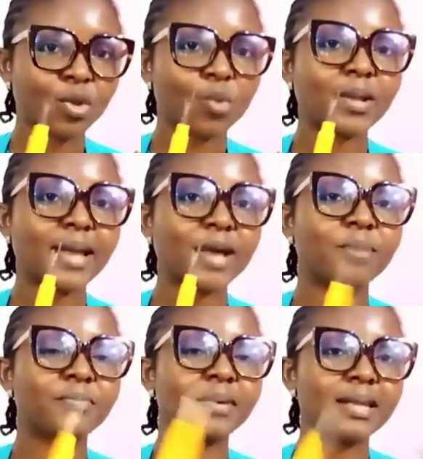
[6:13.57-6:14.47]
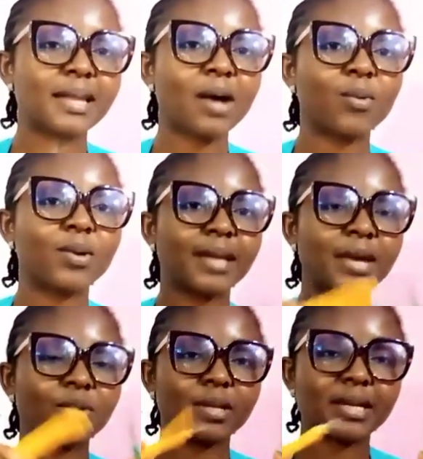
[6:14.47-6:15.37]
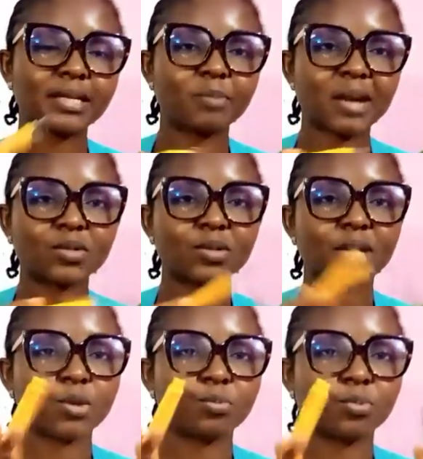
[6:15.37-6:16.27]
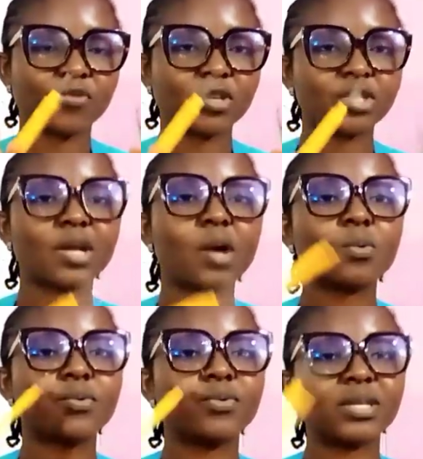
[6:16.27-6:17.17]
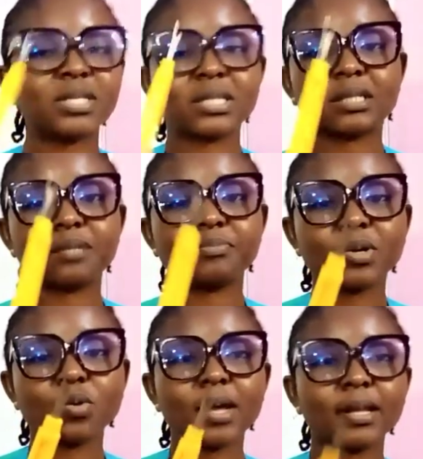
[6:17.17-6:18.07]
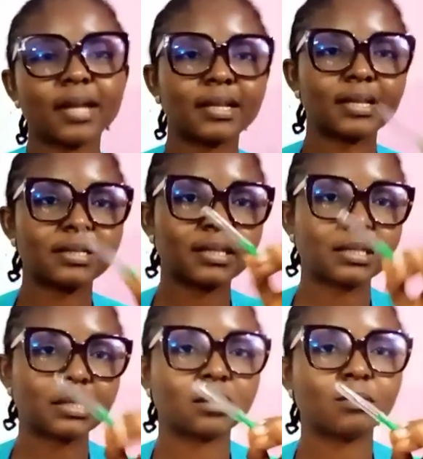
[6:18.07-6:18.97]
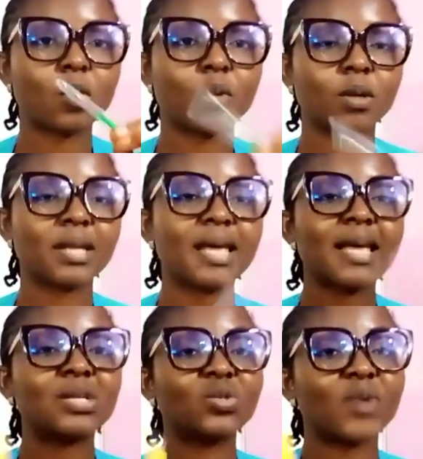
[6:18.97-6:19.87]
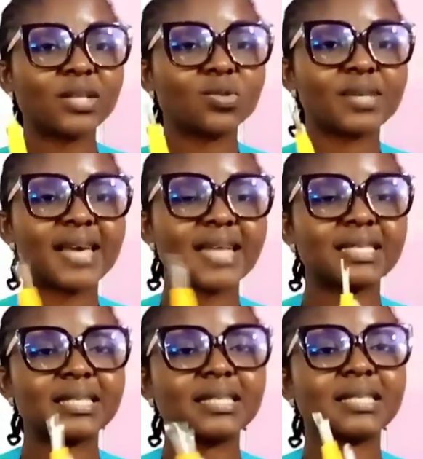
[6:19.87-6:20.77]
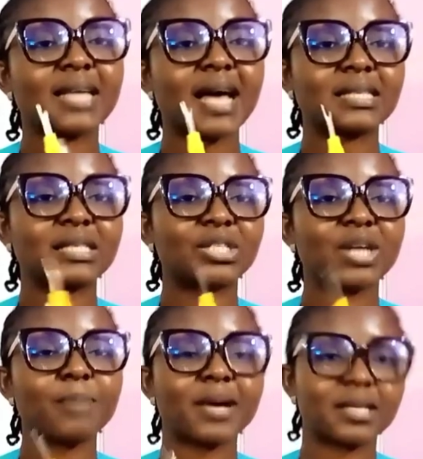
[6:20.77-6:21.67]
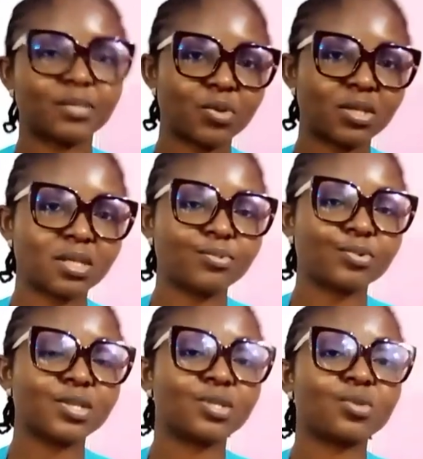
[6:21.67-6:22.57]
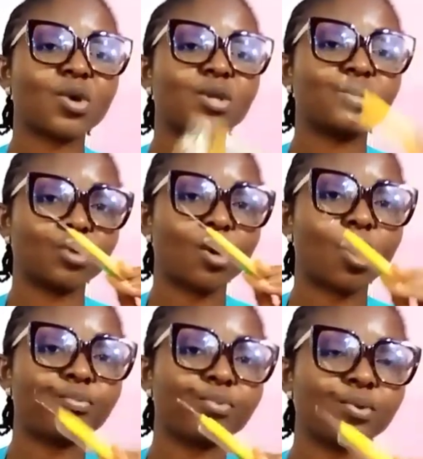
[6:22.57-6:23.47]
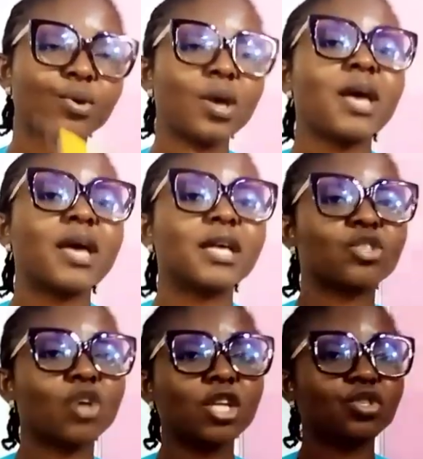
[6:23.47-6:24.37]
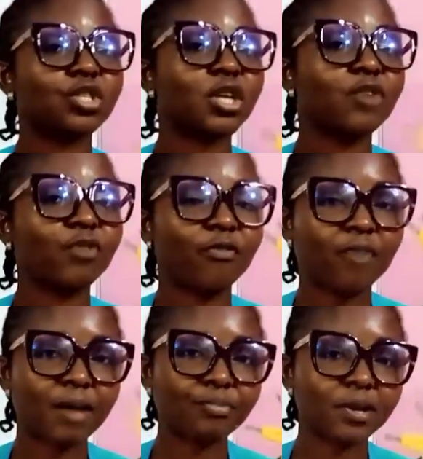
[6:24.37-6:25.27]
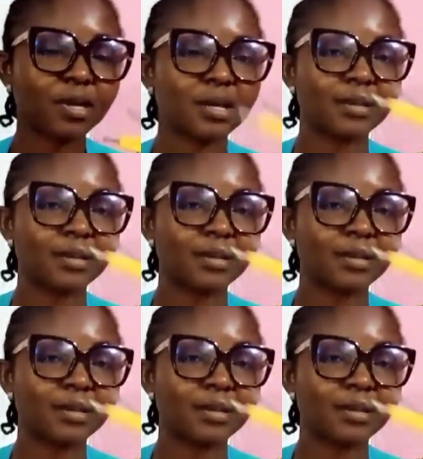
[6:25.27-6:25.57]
Whether you're a beginner, whether you're an expert, whether you're a professional, this is the big one and this is the small one. Try to get it as sharp as possible. It's going to help you. It's going to save your fabric.